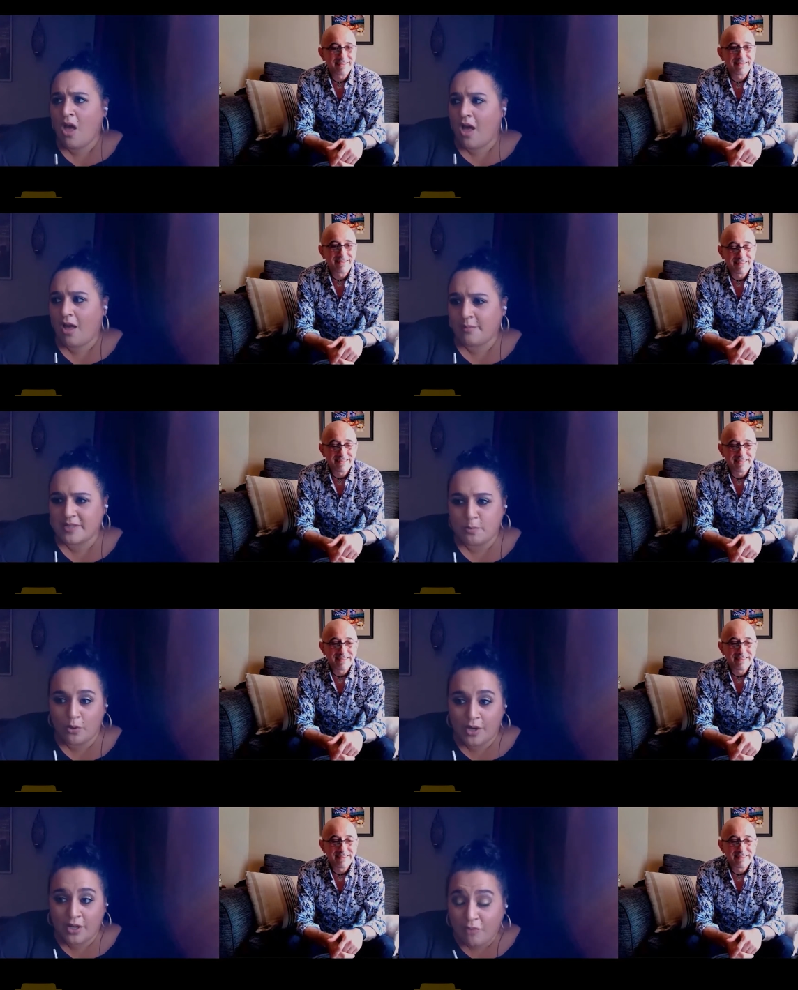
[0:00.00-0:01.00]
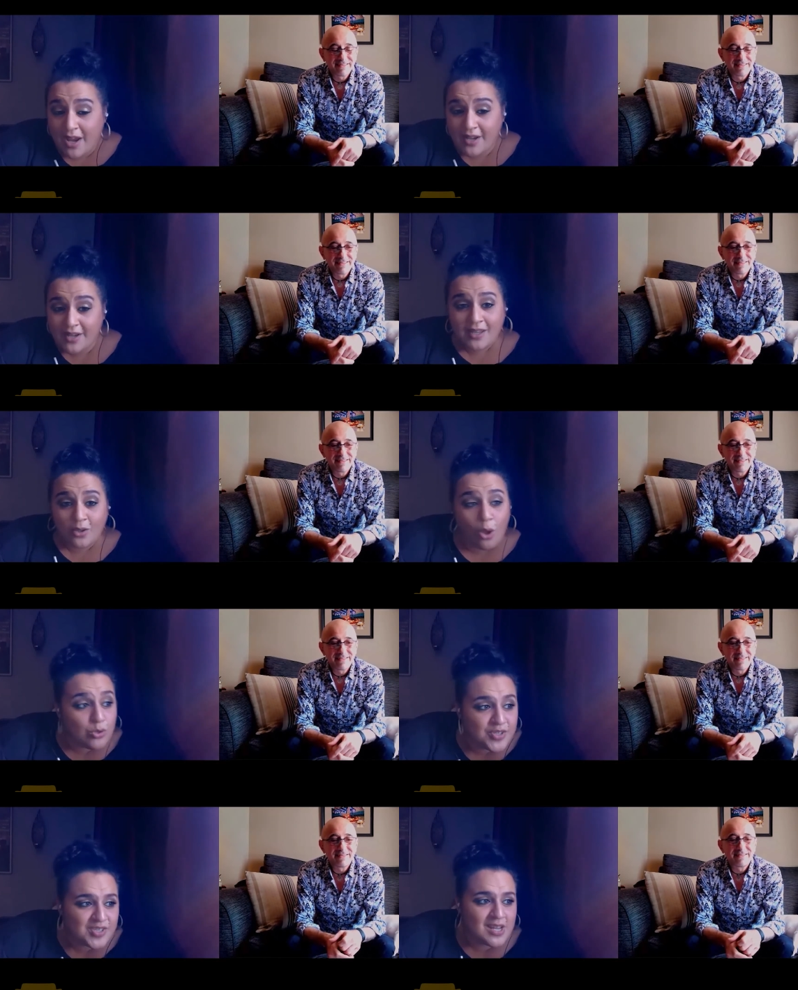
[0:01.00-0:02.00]
Speaker 1: I'm exploring writing,
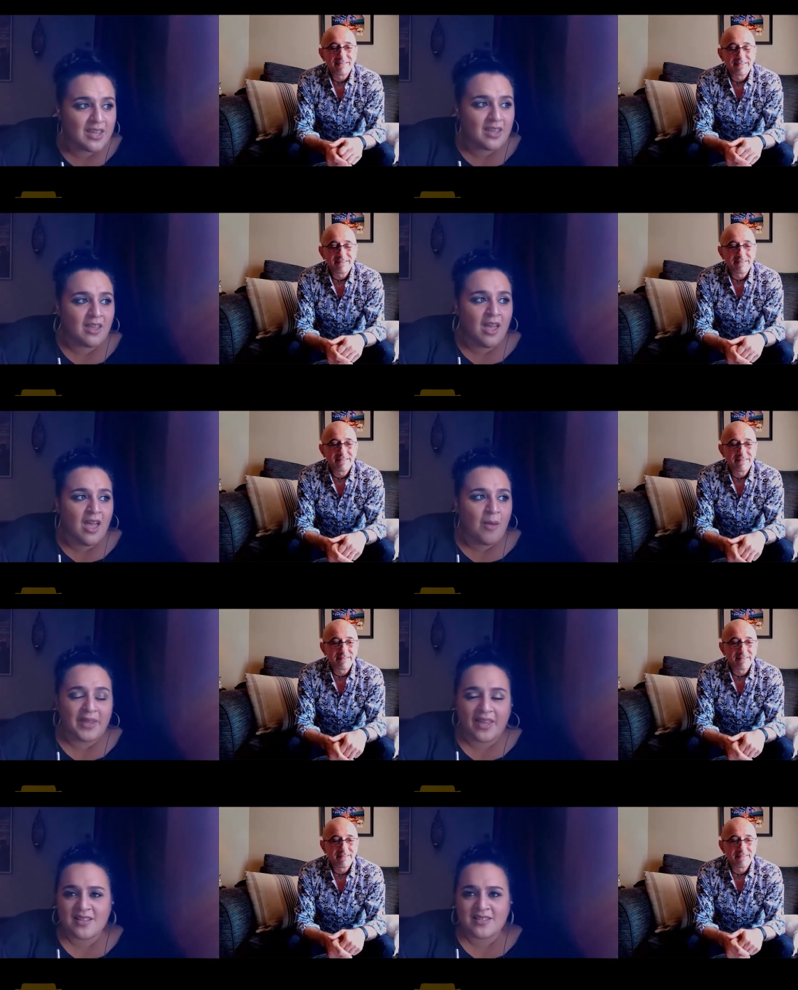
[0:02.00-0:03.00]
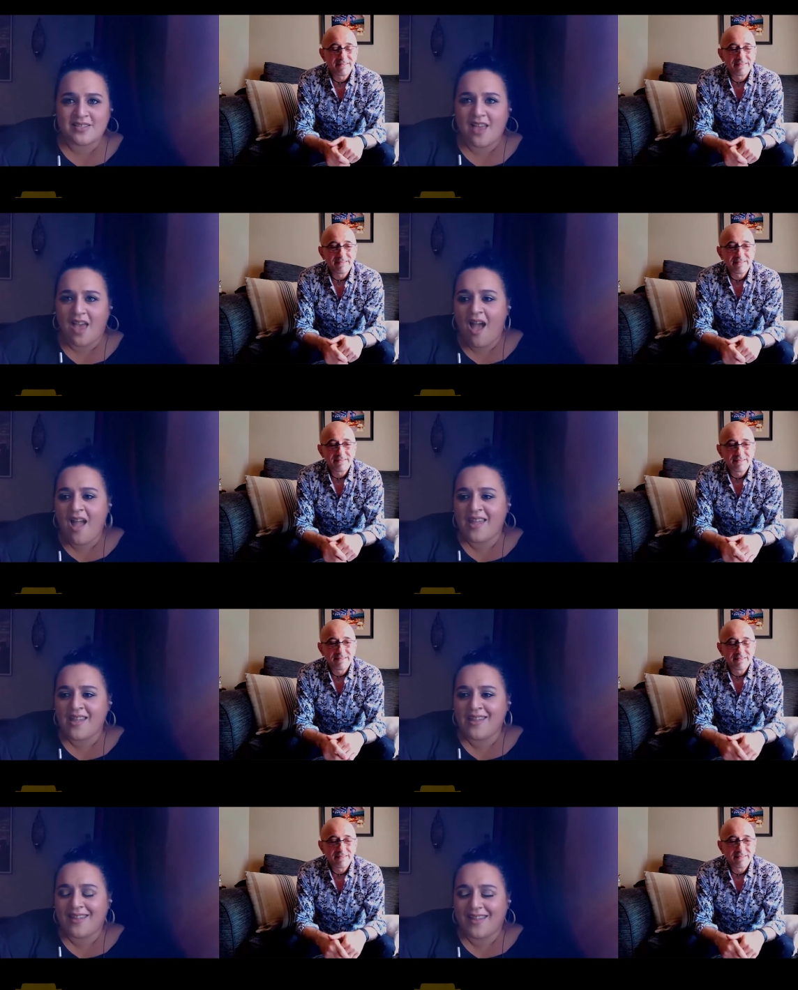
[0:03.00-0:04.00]
hosting, because
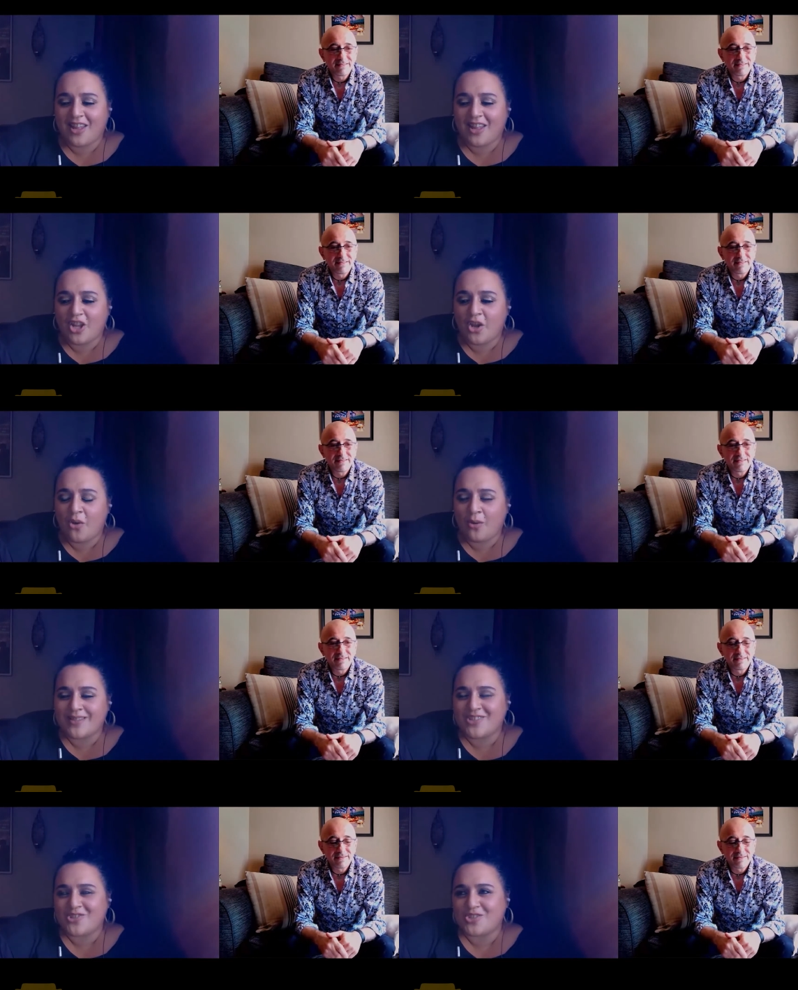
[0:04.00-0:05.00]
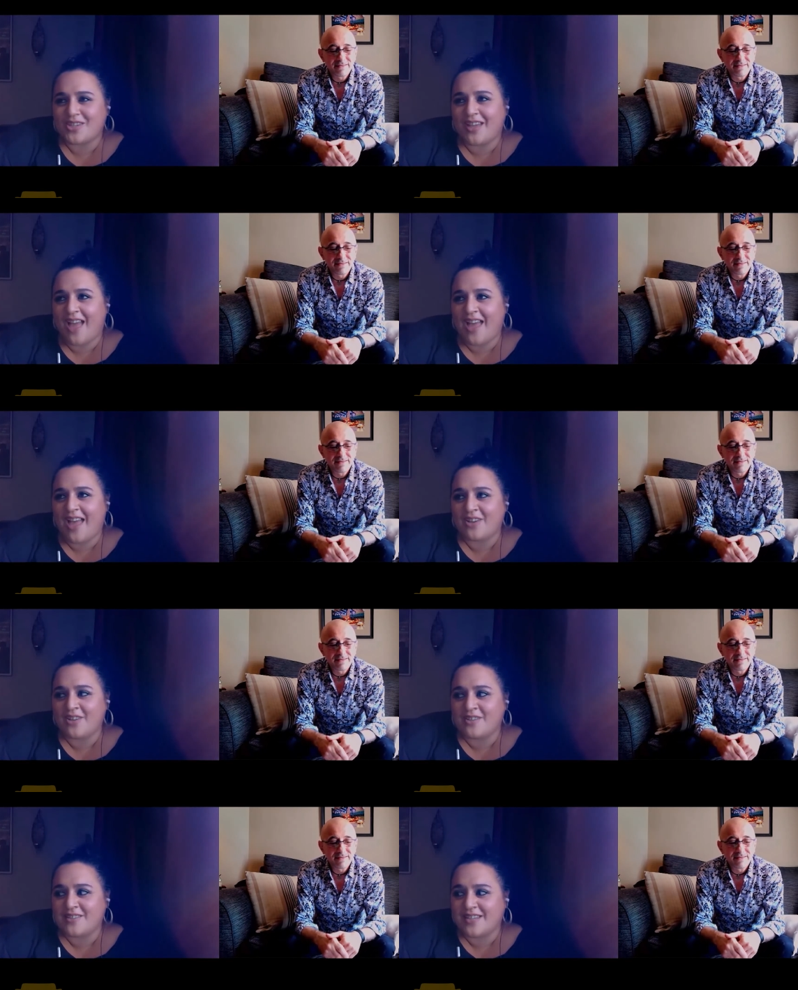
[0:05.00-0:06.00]
I, you know, it's interesting. I had a
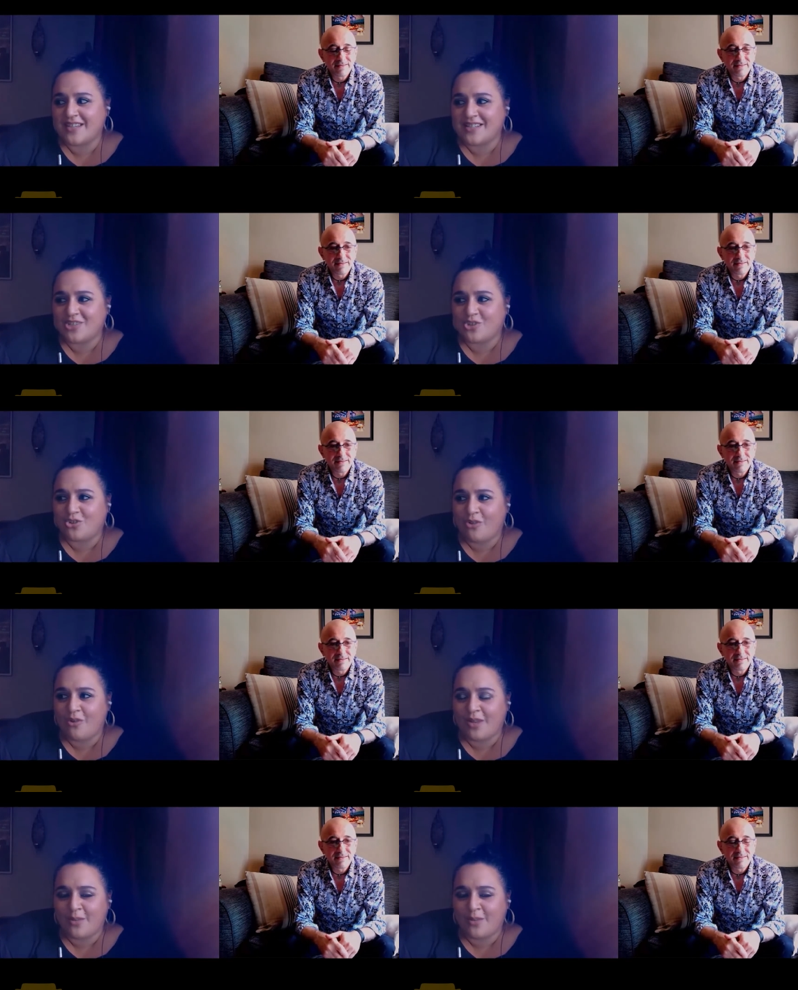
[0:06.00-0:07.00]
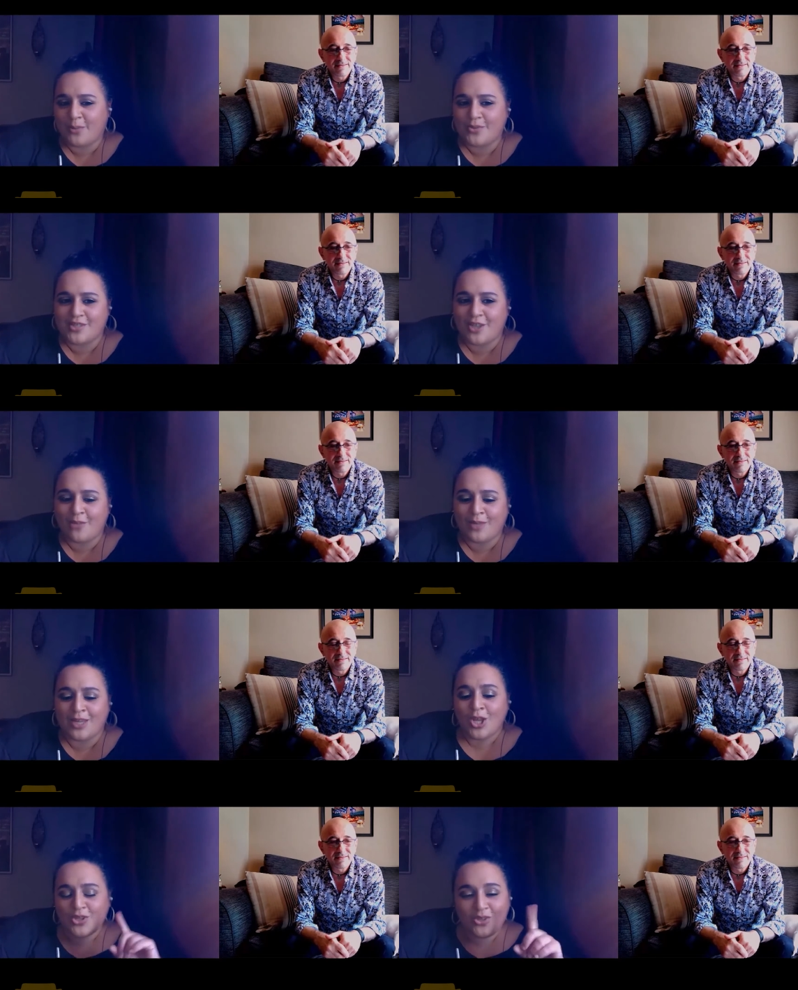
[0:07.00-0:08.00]
singing teacher growing up who used to tell me,
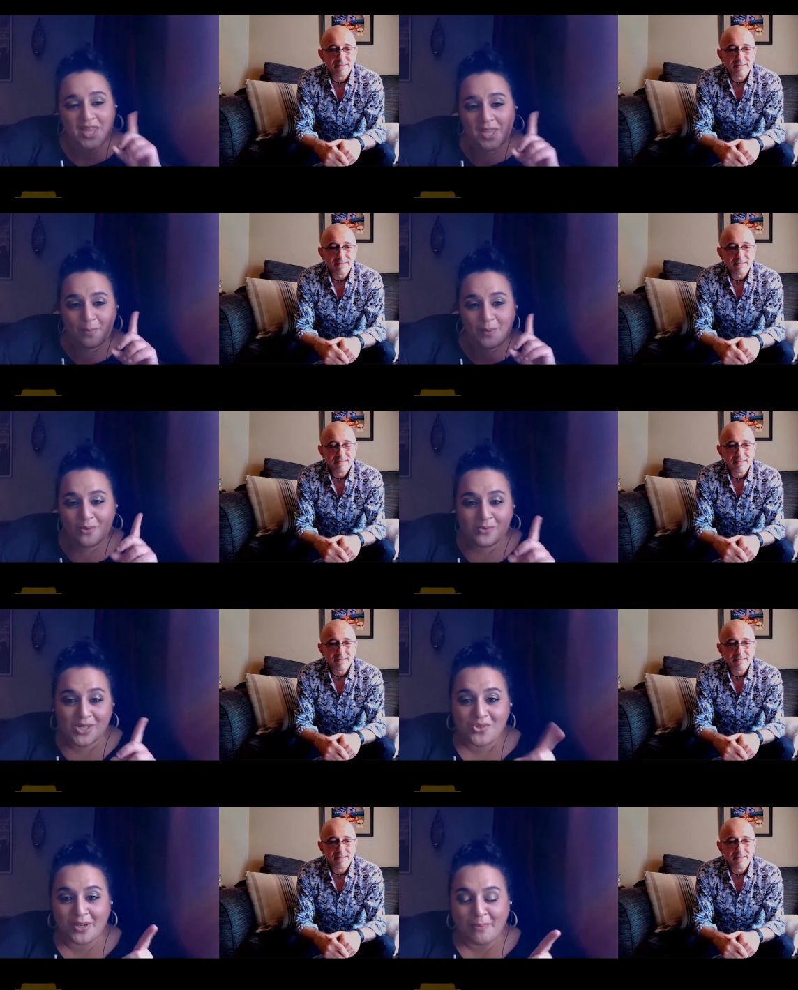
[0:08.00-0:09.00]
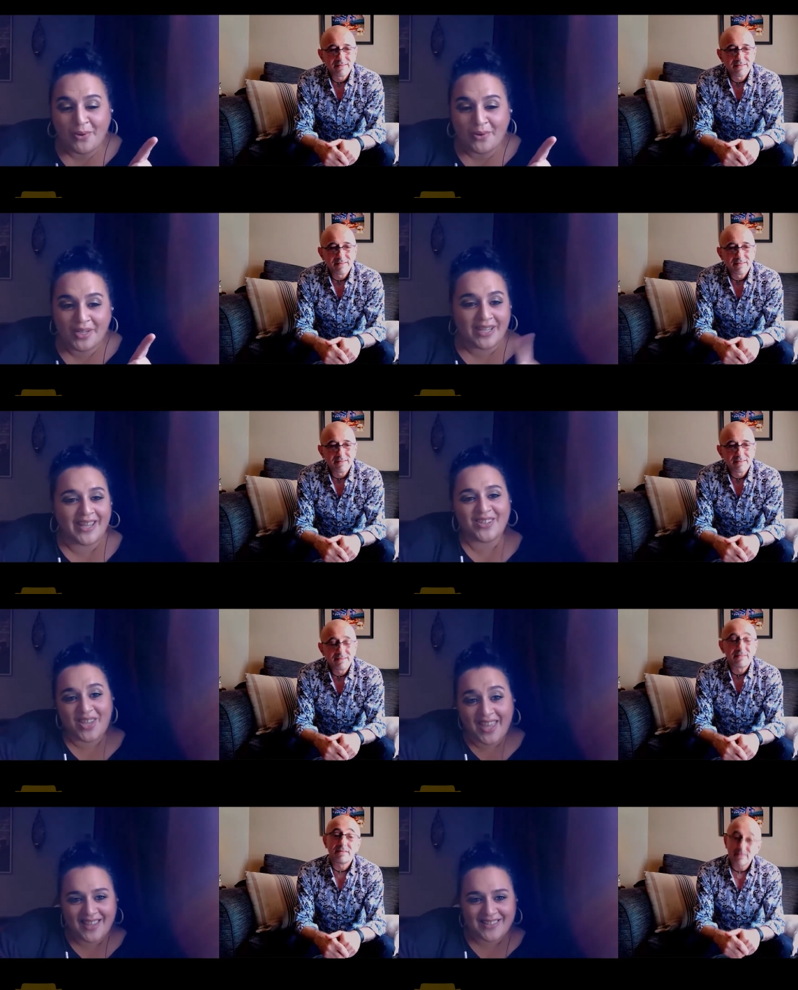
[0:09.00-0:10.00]
you can't be a one trick pony, and you
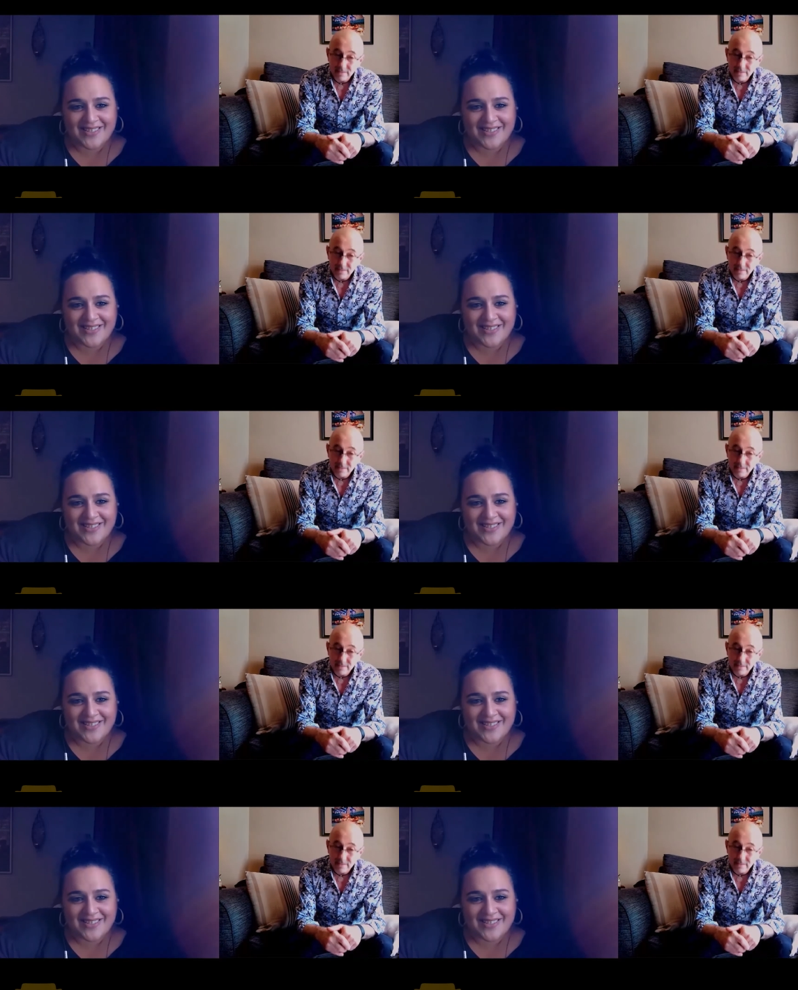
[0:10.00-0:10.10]
can't.